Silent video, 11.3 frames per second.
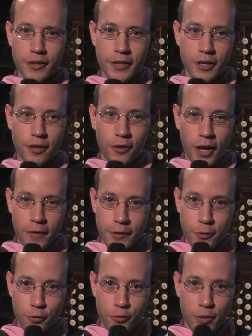the
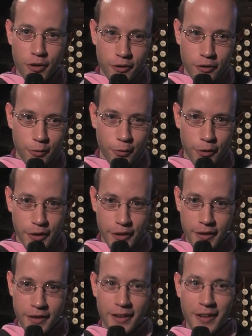Clavier-Übung
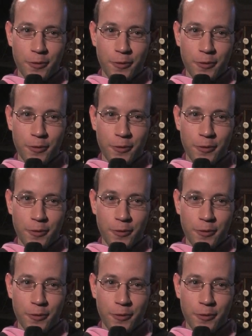III,